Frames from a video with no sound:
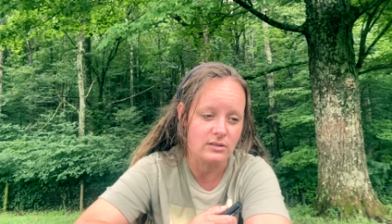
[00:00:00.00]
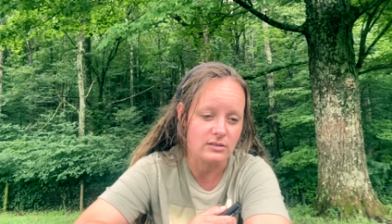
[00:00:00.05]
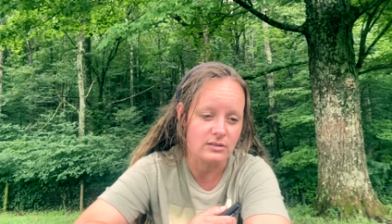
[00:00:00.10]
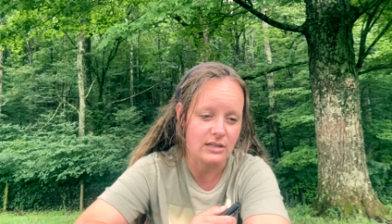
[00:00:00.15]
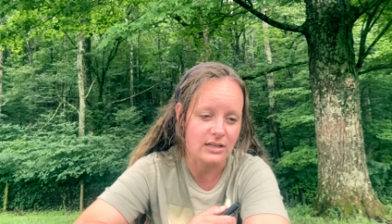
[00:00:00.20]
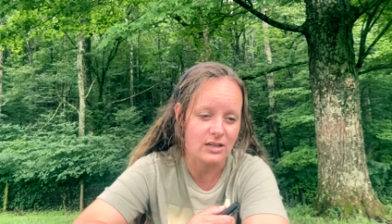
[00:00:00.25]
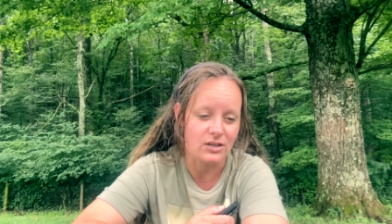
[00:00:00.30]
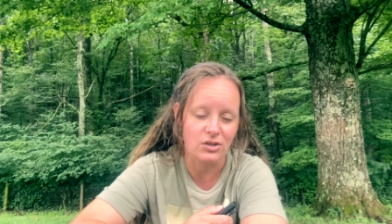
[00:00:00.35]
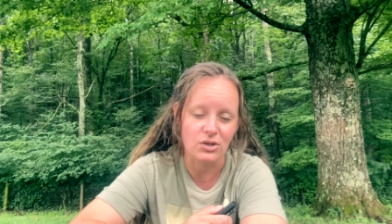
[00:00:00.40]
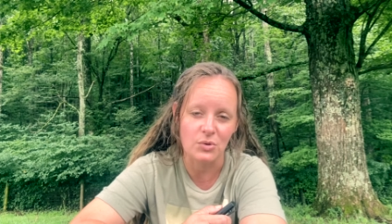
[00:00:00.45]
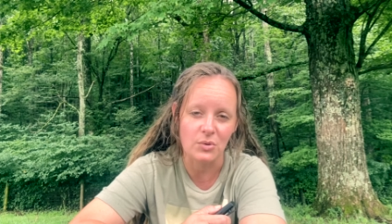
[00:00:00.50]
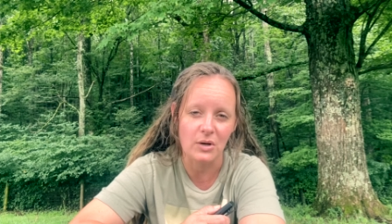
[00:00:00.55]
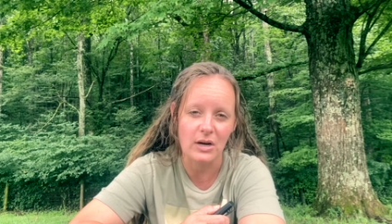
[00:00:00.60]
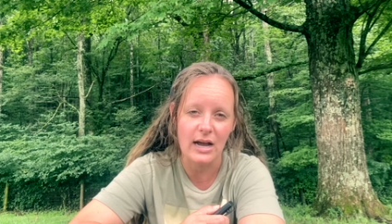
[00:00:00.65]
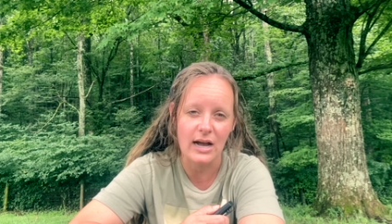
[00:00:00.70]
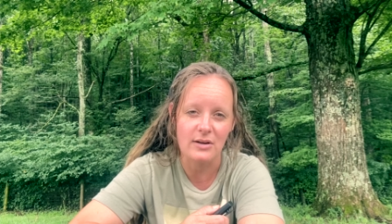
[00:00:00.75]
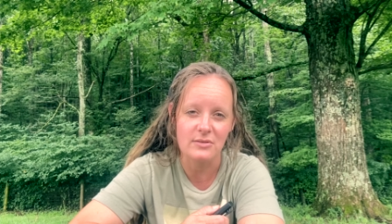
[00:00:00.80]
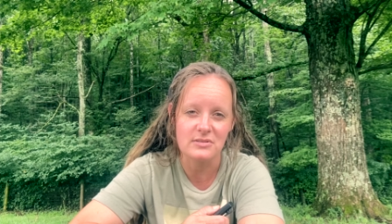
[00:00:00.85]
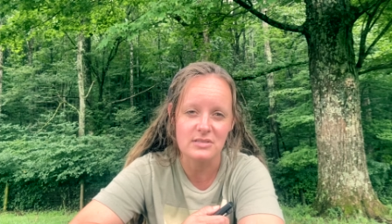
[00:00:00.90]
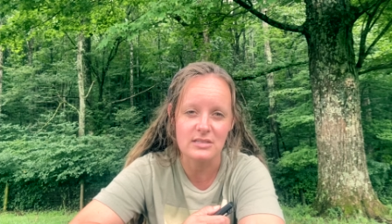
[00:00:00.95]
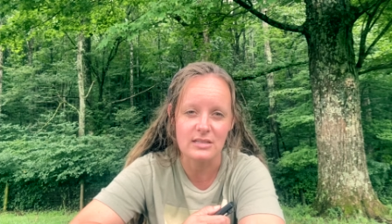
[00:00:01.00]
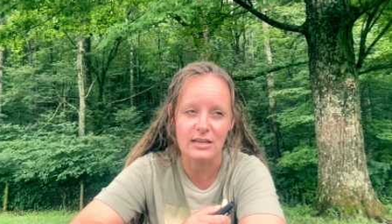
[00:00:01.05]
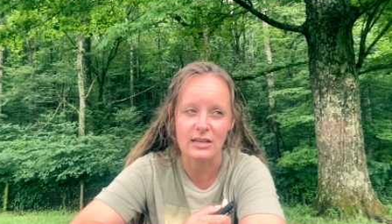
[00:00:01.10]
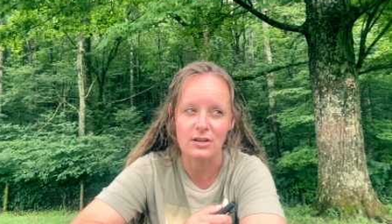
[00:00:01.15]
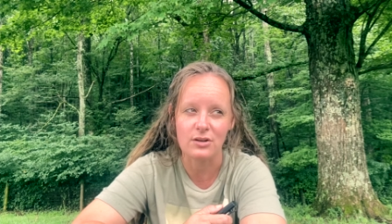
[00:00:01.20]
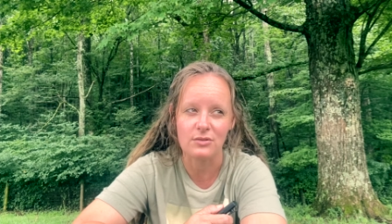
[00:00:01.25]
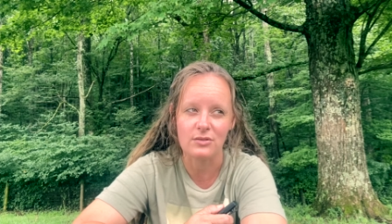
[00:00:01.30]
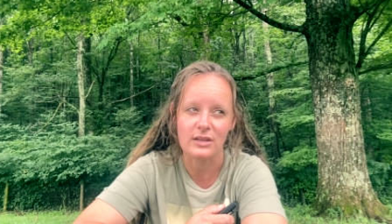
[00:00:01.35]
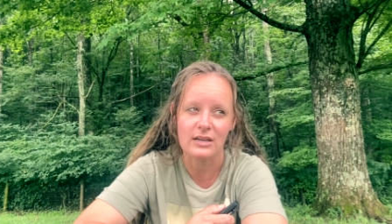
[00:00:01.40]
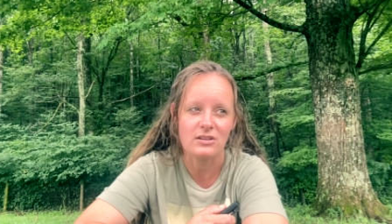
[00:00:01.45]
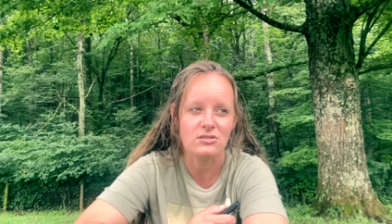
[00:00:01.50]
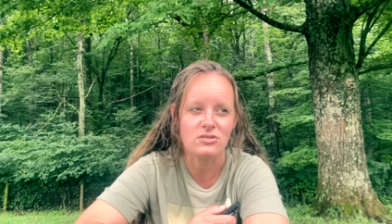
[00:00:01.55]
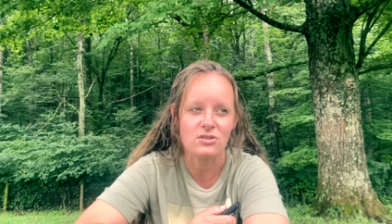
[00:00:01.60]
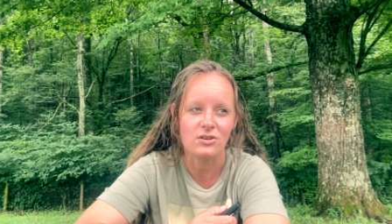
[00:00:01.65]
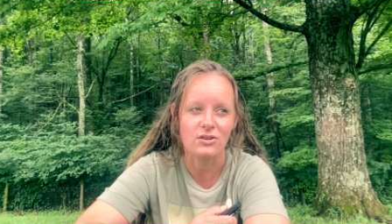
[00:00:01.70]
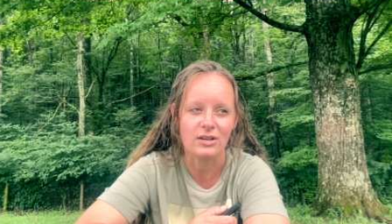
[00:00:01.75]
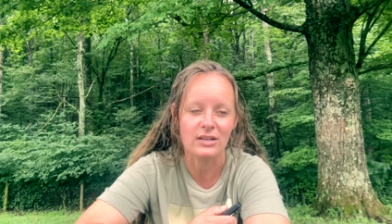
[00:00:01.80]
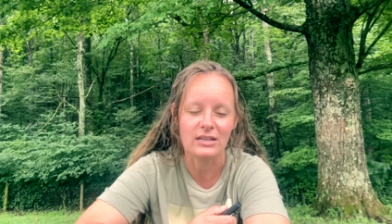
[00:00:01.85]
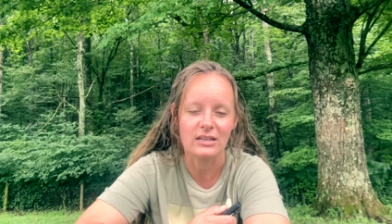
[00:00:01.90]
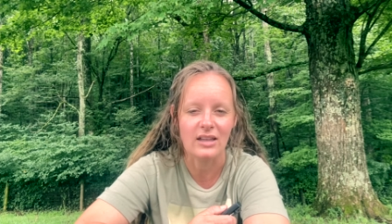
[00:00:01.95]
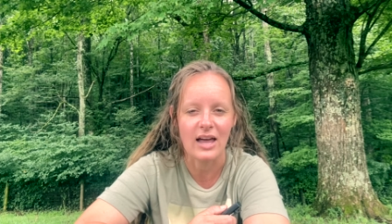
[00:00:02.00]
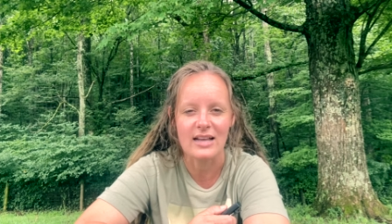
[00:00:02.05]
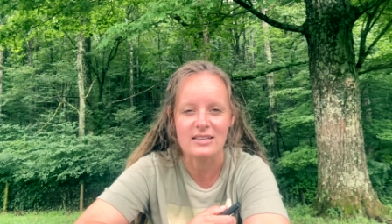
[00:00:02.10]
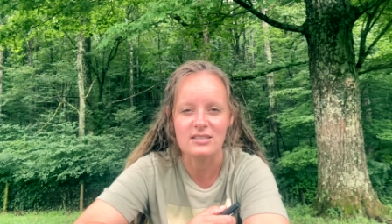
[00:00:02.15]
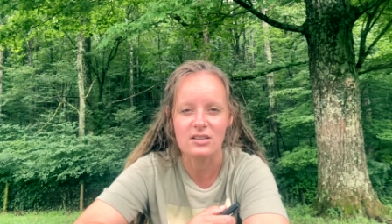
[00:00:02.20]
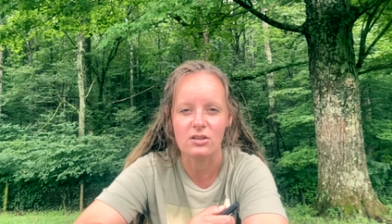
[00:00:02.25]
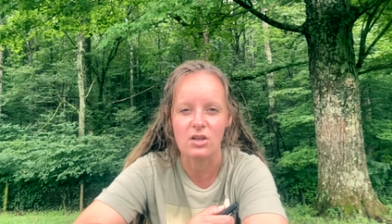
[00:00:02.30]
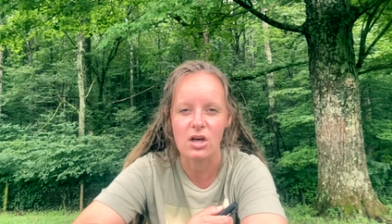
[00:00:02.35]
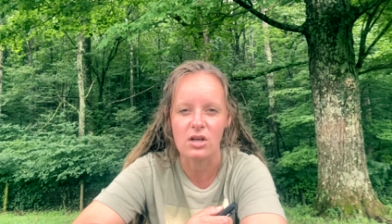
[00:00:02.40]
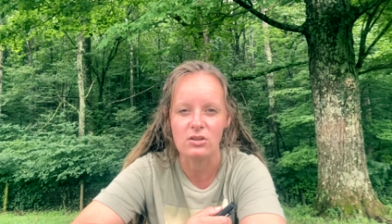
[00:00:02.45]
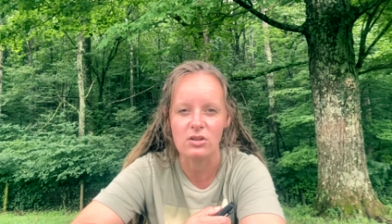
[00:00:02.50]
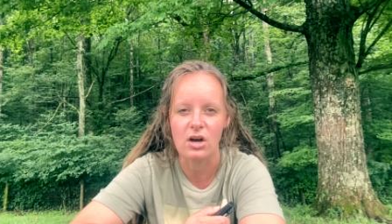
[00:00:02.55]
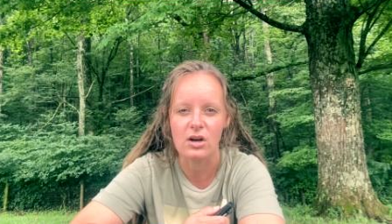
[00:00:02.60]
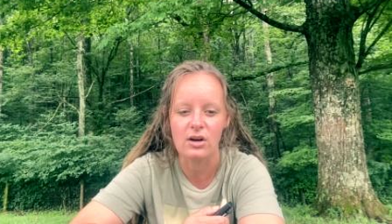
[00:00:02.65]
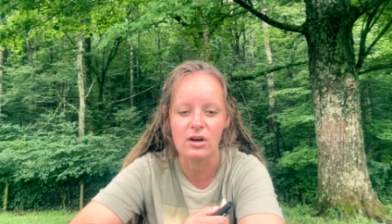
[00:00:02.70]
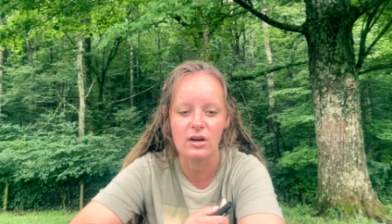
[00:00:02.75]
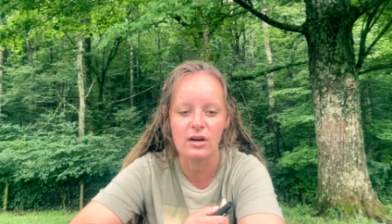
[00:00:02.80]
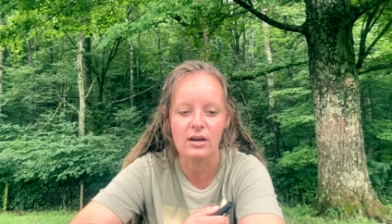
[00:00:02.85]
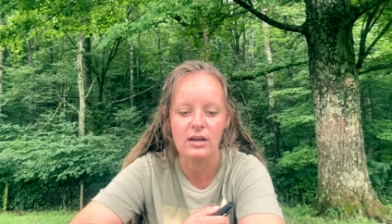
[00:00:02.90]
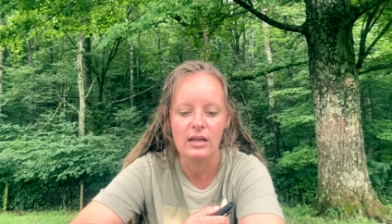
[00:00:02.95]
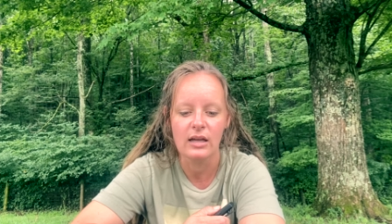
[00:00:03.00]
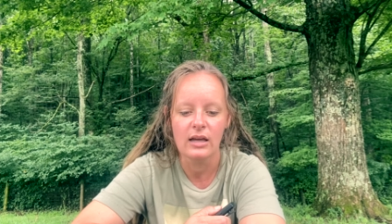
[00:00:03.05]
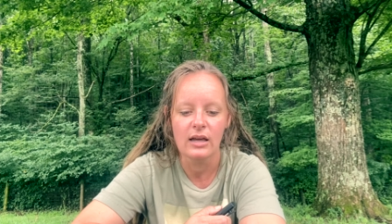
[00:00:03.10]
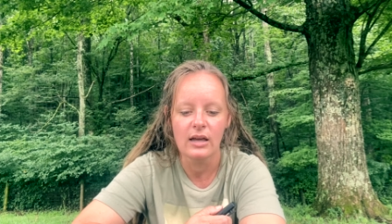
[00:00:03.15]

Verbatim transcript: like a newer house, like your things are going to last a lot longer.